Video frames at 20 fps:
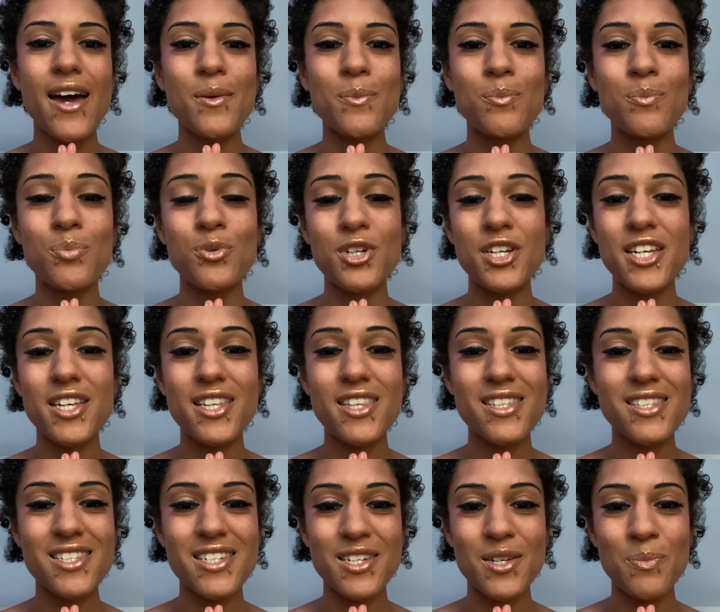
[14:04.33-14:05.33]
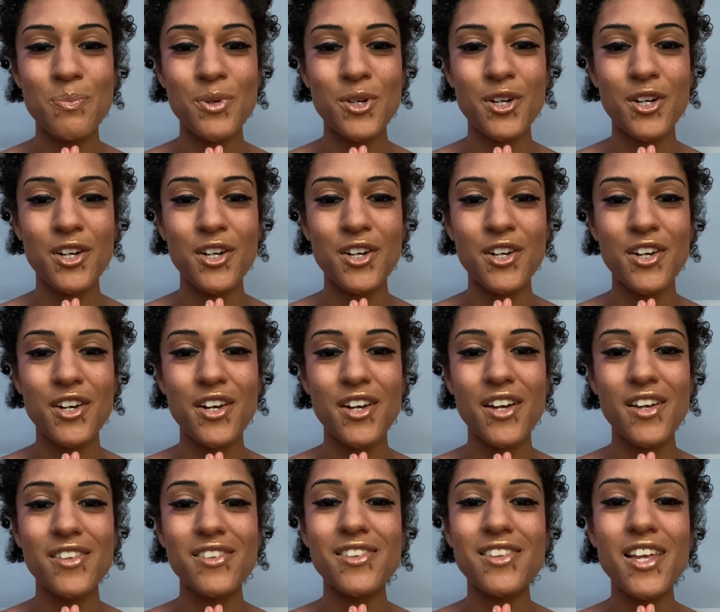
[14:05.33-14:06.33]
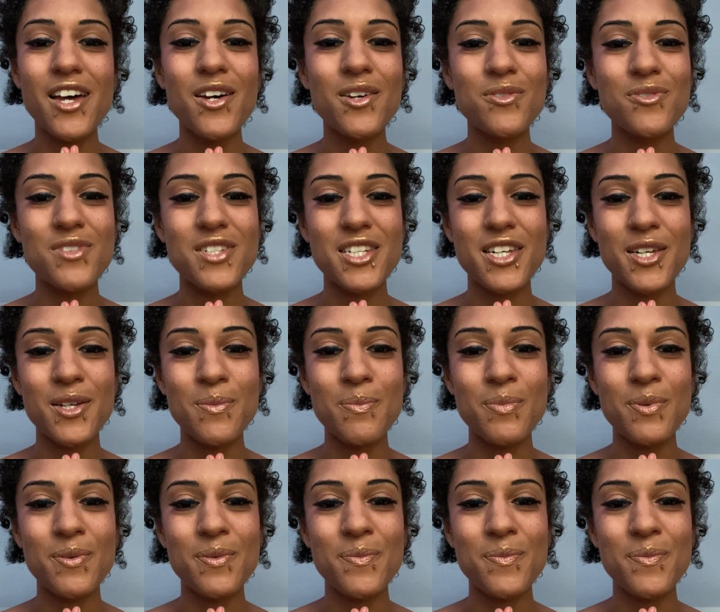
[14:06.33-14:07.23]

breathe deeper, love deep,